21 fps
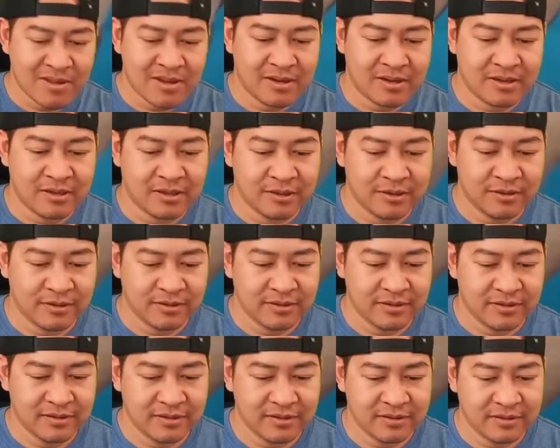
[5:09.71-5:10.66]
and a
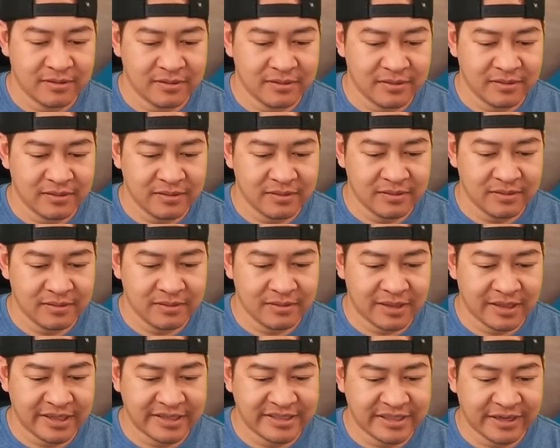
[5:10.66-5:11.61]
gold.
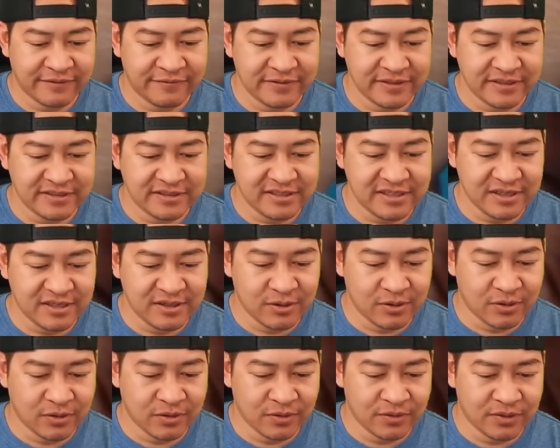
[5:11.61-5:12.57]
I definitely see
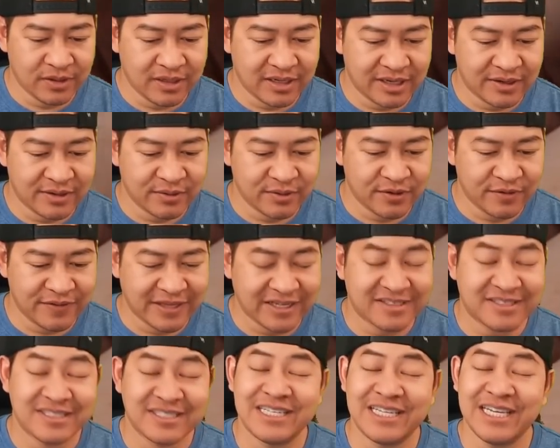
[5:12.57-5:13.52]
gold. I don't know if
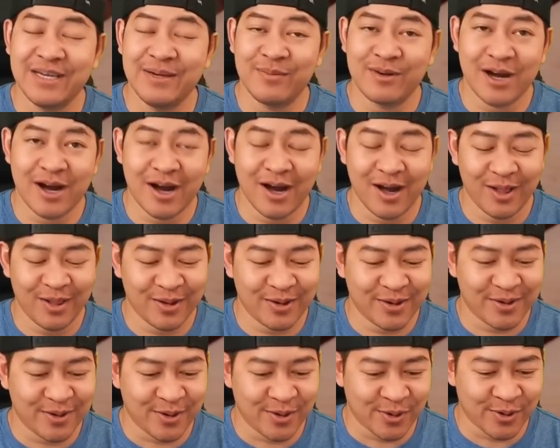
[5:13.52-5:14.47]
that's team
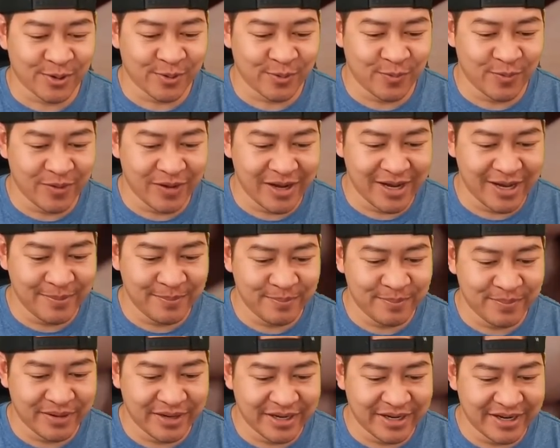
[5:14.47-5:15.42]
color or what,
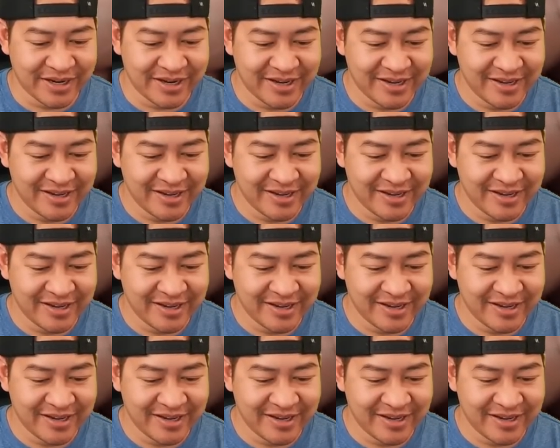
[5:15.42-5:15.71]
but